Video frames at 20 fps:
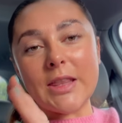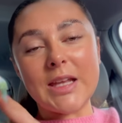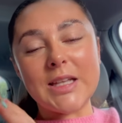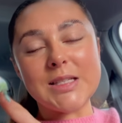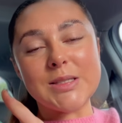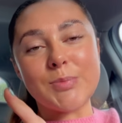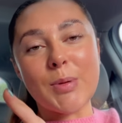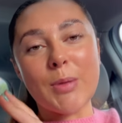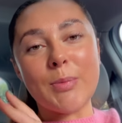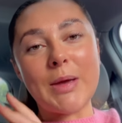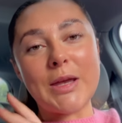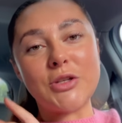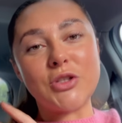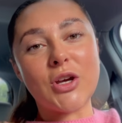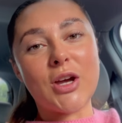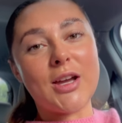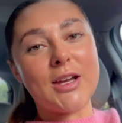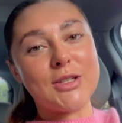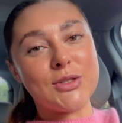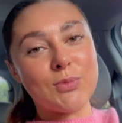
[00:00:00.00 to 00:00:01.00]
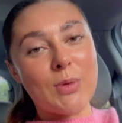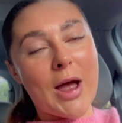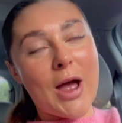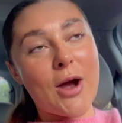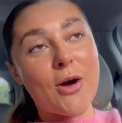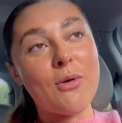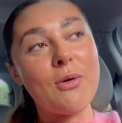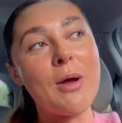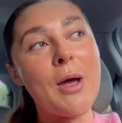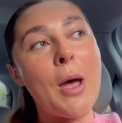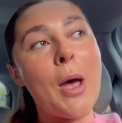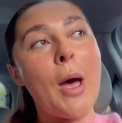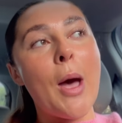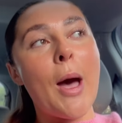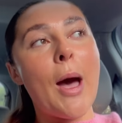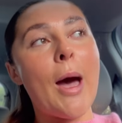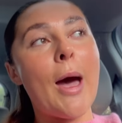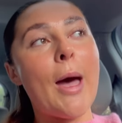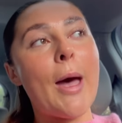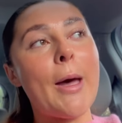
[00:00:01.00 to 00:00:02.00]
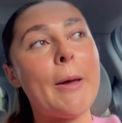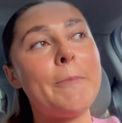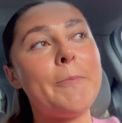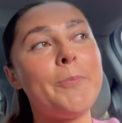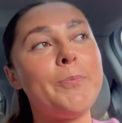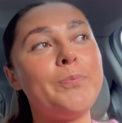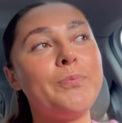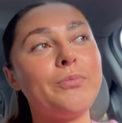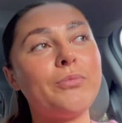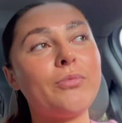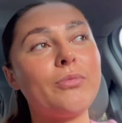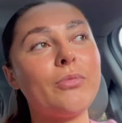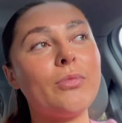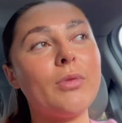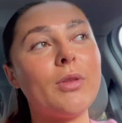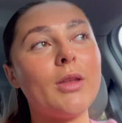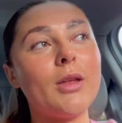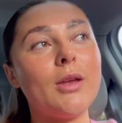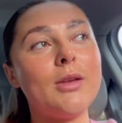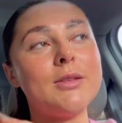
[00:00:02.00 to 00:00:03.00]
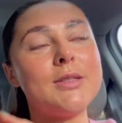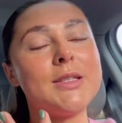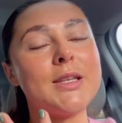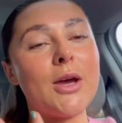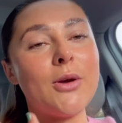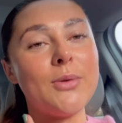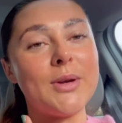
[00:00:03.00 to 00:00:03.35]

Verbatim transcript: the inspo picture as well. Um, so